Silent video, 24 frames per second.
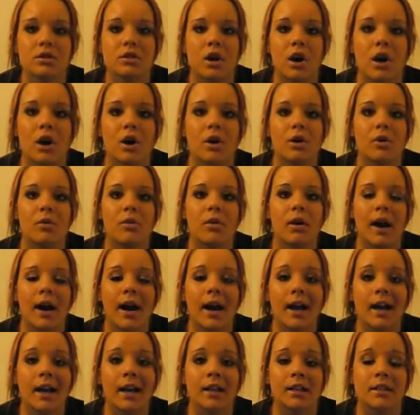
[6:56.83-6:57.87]
So
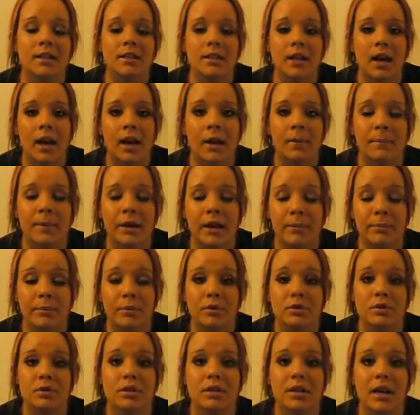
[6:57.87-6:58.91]
I signed
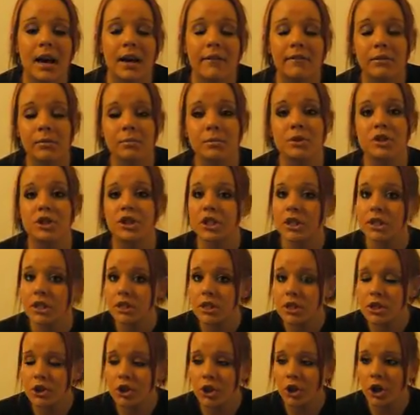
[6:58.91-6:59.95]
papers to have the
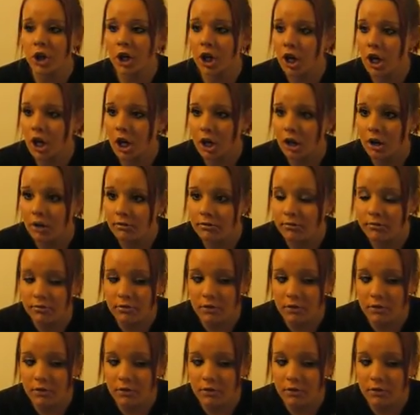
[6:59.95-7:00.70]
machines turned off.